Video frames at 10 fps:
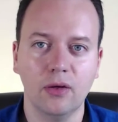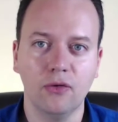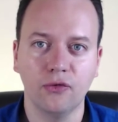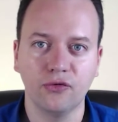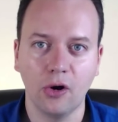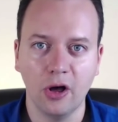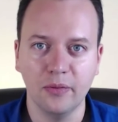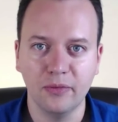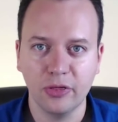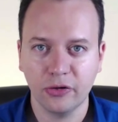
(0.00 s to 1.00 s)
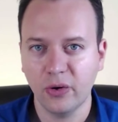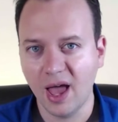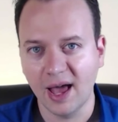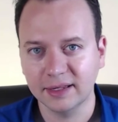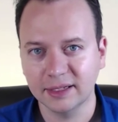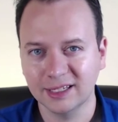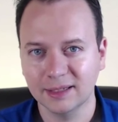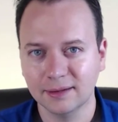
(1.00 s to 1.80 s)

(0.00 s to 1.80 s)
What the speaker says: from 3x